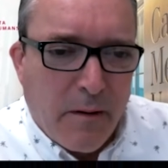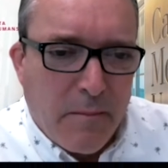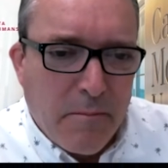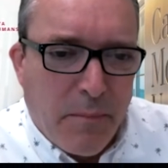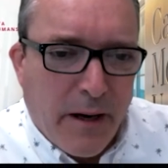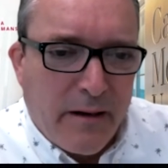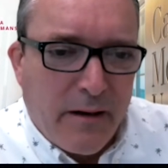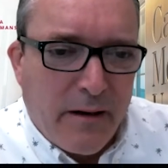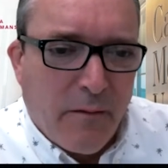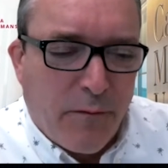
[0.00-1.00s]
but
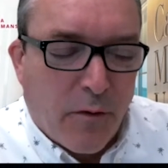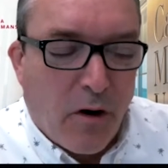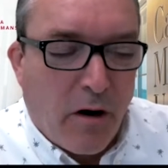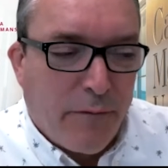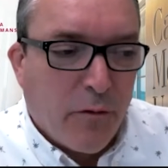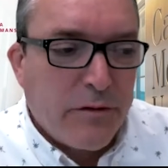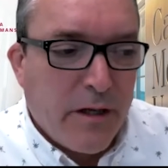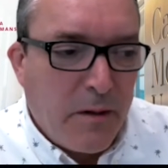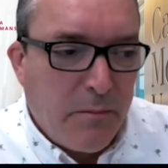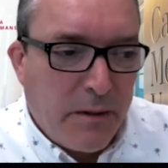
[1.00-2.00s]
for our full-time
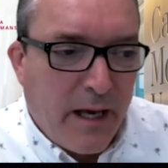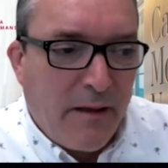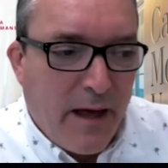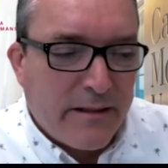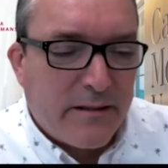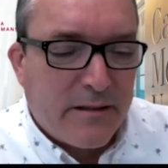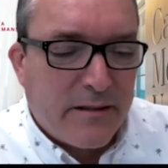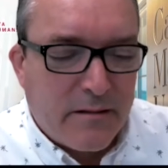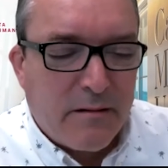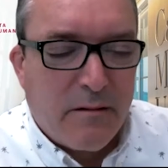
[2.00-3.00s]
MBA, that's
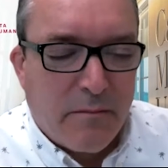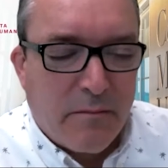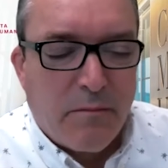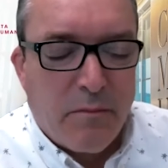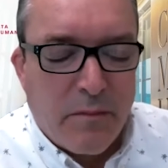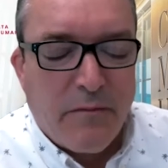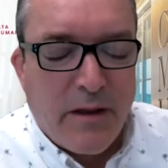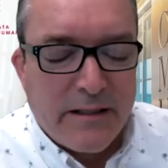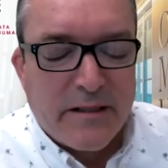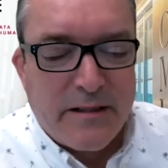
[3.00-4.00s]

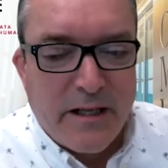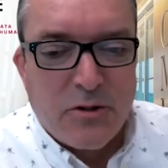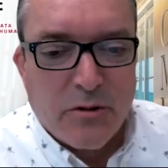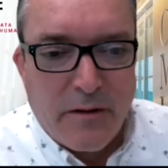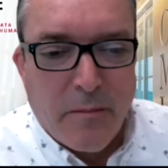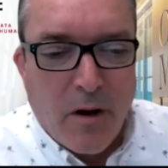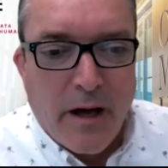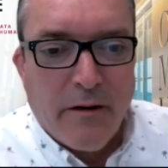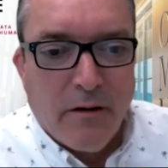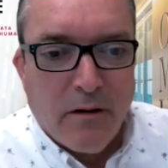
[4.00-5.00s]
essentially the
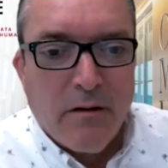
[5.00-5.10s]
model.